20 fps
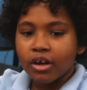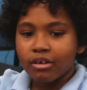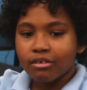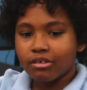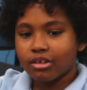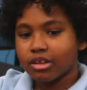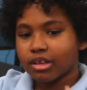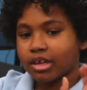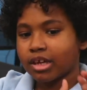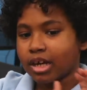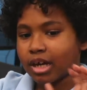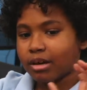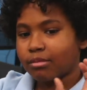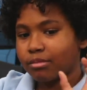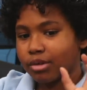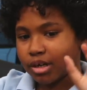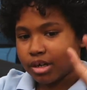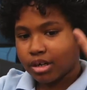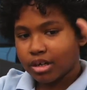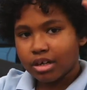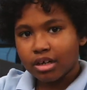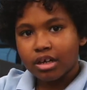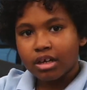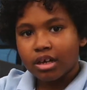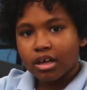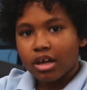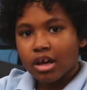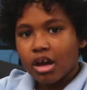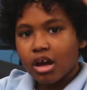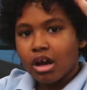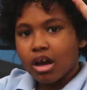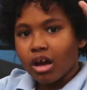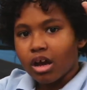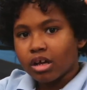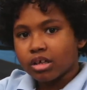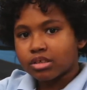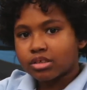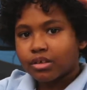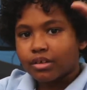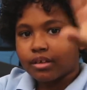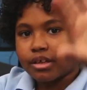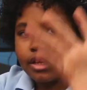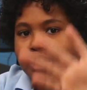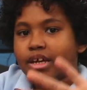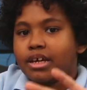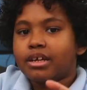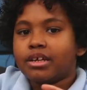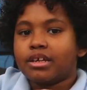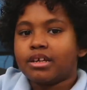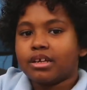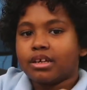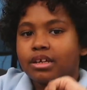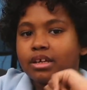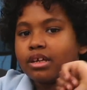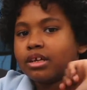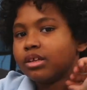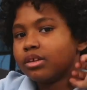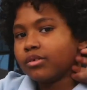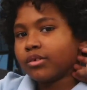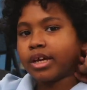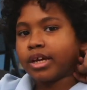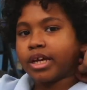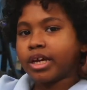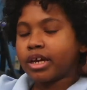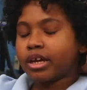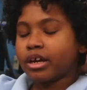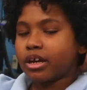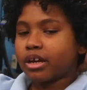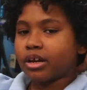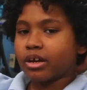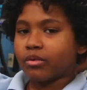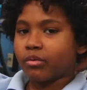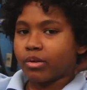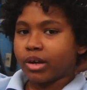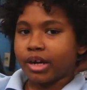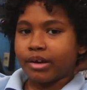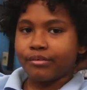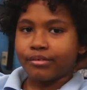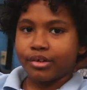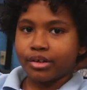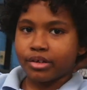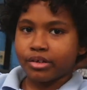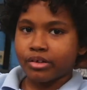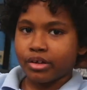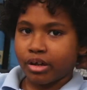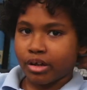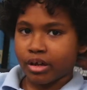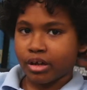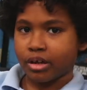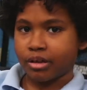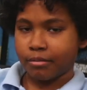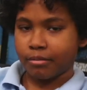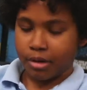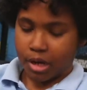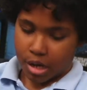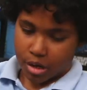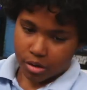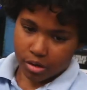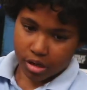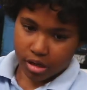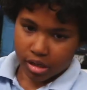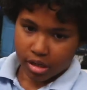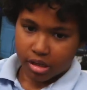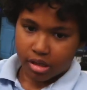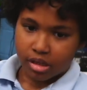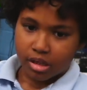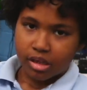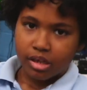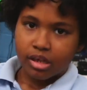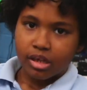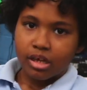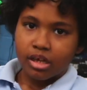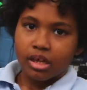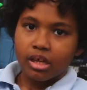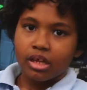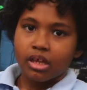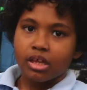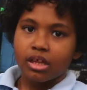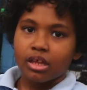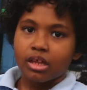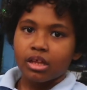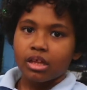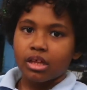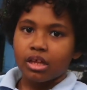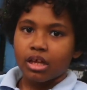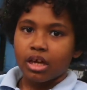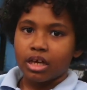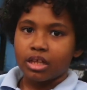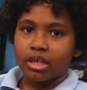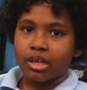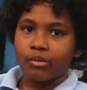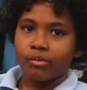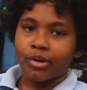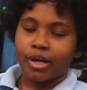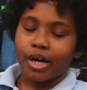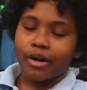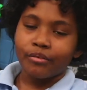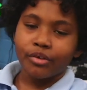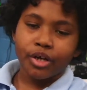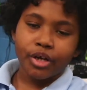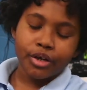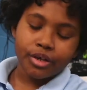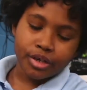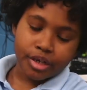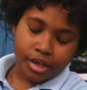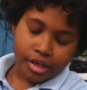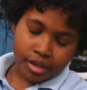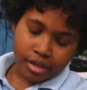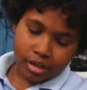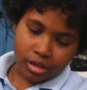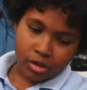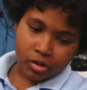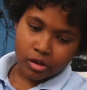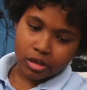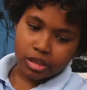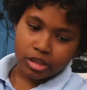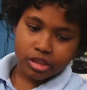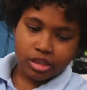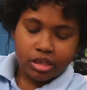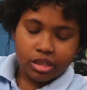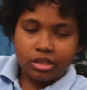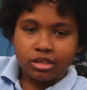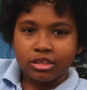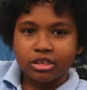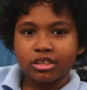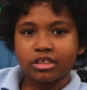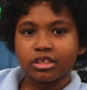for the camera. So then you can hear whatever you're talking about. And then whenever you're done, you can take